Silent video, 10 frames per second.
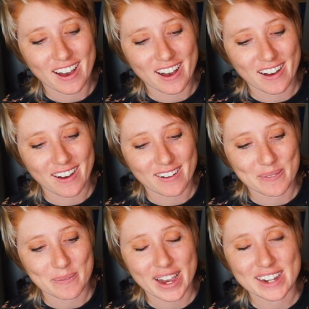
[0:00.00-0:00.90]

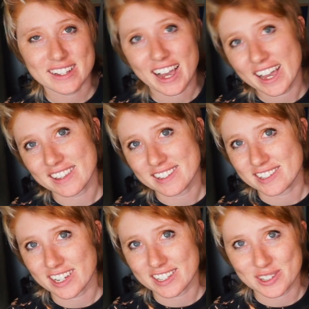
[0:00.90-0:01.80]
I highly
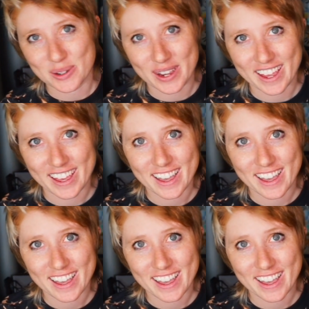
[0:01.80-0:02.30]
suggest doing it,